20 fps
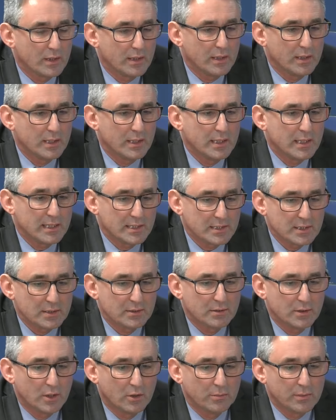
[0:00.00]
Yes,
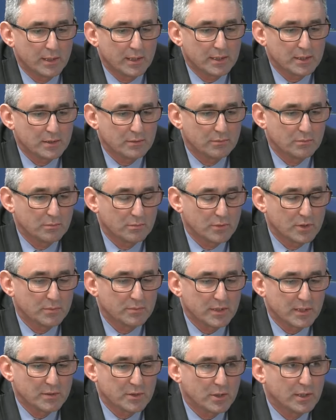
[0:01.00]
albeit
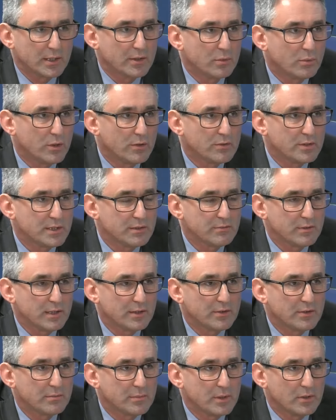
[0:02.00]
sometimes only the warranty rather
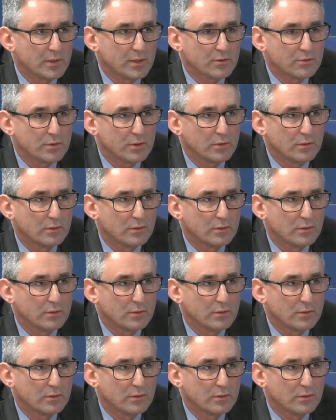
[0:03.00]
than the building control.